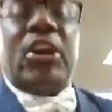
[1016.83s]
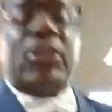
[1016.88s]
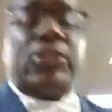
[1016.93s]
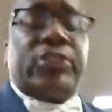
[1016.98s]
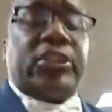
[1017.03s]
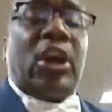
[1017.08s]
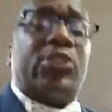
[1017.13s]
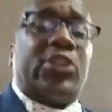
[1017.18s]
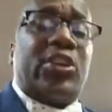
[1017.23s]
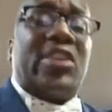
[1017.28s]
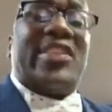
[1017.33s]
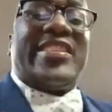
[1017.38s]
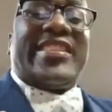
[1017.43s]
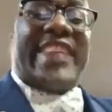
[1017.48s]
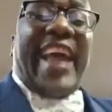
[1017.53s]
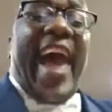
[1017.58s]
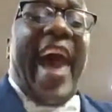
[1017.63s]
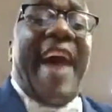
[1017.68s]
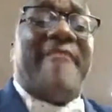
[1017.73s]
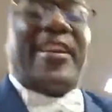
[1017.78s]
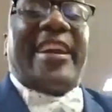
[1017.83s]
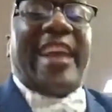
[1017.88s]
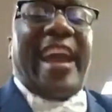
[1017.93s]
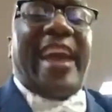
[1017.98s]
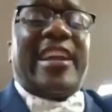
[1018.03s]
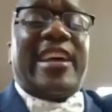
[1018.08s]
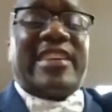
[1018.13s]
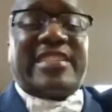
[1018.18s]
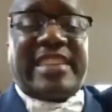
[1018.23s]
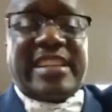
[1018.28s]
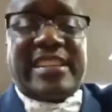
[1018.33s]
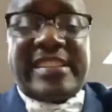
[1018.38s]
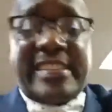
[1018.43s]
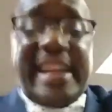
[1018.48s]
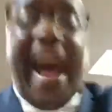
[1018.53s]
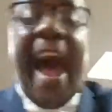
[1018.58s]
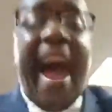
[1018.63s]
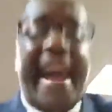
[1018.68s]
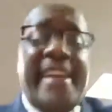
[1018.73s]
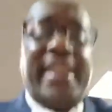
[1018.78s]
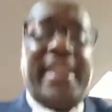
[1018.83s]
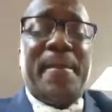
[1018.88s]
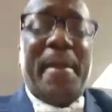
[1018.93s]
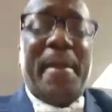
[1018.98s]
Social is to advocate a society,